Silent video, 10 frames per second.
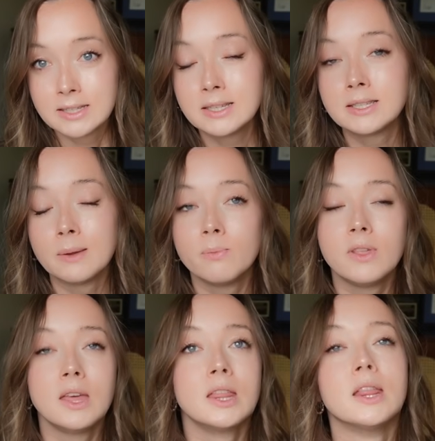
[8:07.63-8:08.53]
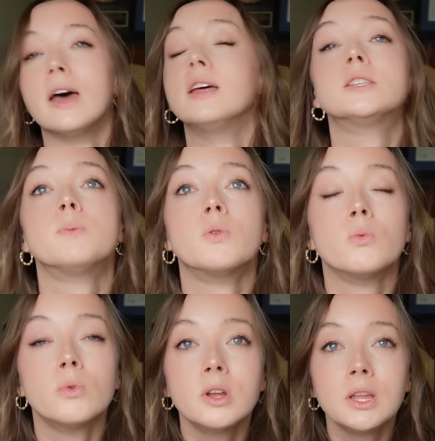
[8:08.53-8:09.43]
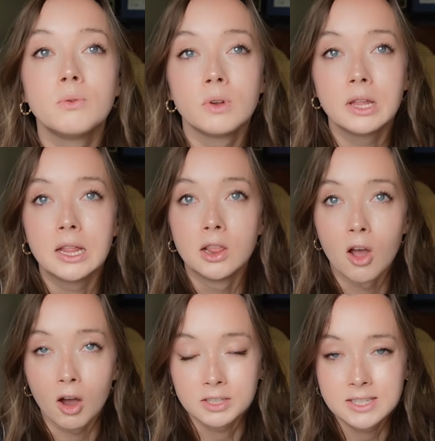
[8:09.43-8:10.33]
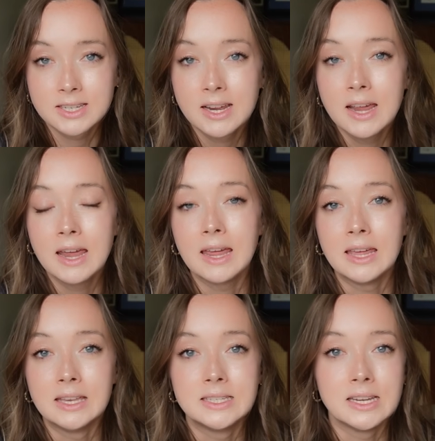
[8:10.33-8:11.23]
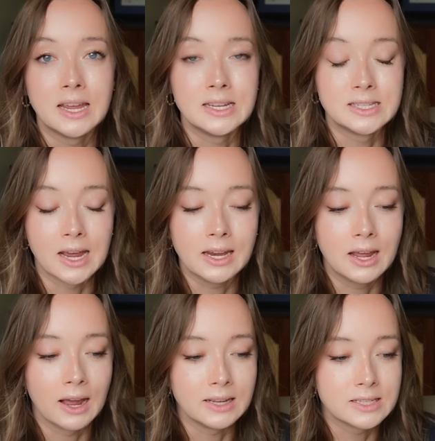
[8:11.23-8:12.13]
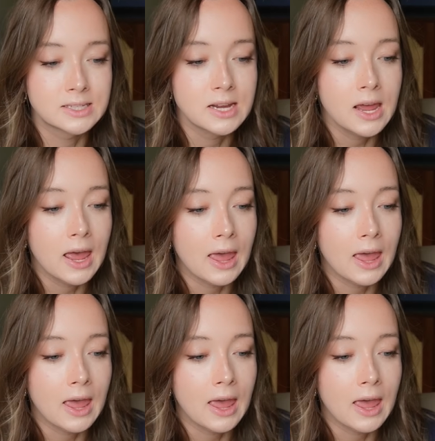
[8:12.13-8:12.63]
This is something that has been really, really lost in today's zeitgeist.